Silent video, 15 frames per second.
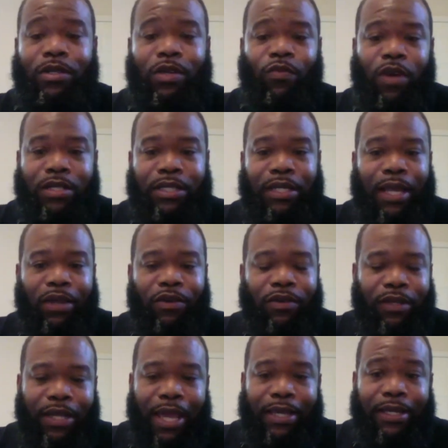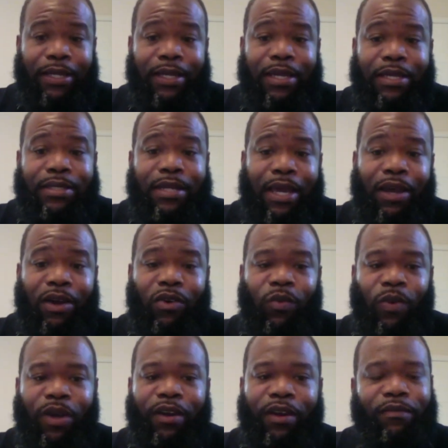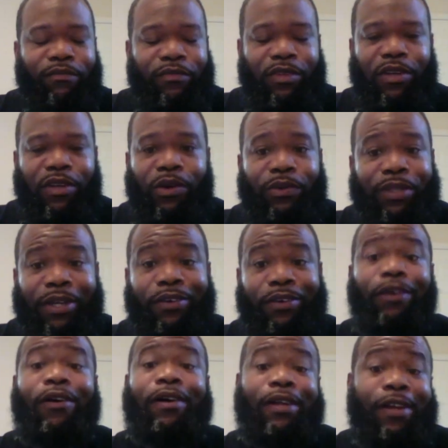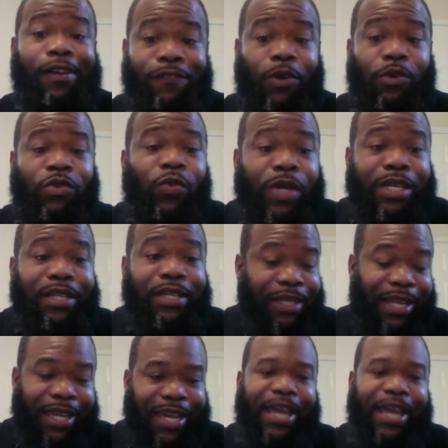it wasn't like it is now, where they're going in the first week. Like I